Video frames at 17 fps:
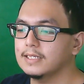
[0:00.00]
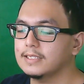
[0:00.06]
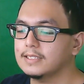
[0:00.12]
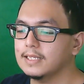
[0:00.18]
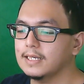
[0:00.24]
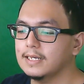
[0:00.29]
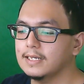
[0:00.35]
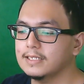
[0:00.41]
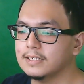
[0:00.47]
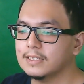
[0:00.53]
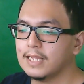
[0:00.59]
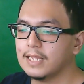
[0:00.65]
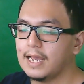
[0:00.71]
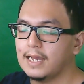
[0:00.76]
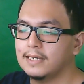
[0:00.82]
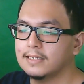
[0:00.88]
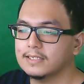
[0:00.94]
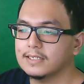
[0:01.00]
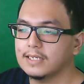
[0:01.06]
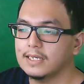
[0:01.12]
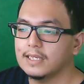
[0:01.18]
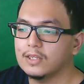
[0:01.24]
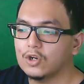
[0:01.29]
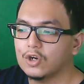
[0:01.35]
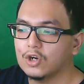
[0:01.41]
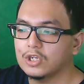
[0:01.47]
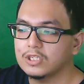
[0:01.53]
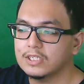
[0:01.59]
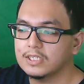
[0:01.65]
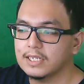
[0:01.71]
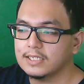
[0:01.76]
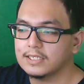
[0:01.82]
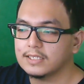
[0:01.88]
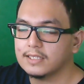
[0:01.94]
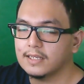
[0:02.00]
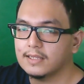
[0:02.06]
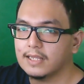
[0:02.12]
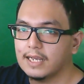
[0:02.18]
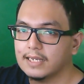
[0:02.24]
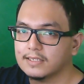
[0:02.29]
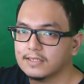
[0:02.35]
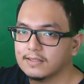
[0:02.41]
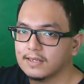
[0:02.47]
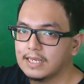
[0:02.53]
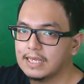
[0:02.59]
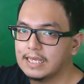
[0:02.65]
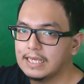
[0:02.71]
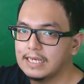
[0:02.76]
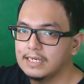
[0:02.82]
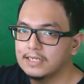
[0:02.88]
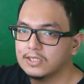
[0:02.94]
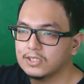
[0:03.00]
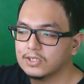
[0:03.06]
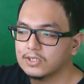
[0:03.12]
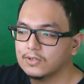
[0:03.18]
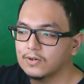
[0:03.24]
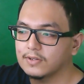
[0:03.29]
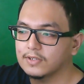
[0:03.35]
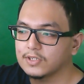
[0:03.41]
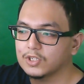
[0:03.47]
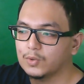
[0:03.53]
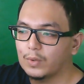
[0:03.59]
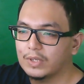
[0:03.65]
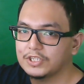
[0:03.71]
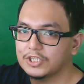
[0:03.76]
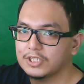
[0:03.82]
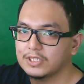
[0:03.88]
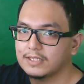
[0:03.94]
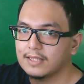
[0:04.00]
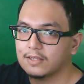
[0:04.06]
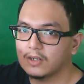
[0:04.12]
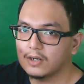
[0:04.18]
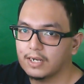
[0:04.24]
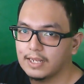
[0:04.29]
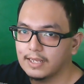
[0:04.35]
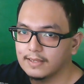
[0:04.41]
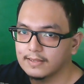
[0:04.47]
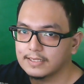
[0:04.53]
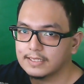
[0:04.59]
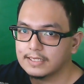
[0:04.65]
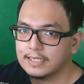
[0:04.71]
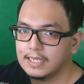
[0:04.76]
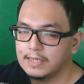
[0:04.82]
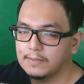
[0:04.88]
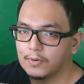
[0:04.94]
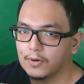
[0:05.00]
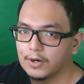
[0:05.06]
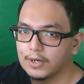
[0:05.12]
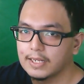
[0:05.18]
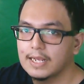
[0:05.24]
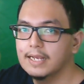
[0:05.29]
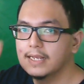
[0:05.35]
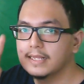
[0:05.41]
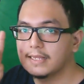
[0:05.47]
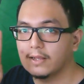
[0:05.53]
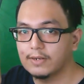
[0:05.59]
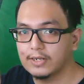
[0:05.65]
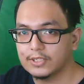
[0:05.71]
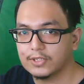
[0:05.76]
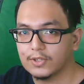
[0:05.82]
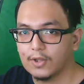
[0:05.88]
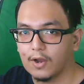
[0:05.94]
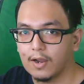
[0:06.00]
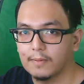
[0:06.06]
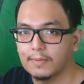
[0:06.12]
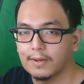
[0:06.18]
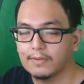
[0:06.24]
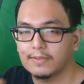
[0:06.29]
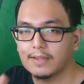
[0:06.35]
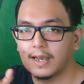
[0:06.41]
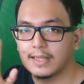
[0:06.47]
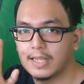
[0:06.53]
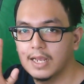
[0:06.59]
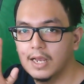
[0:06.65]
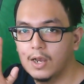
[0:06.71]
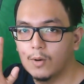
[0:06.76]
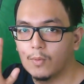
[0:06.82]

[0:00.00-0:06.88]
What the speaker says: isn't as inconsistent as the keys or the switches that are in this keyboard. Now let's talk about that. One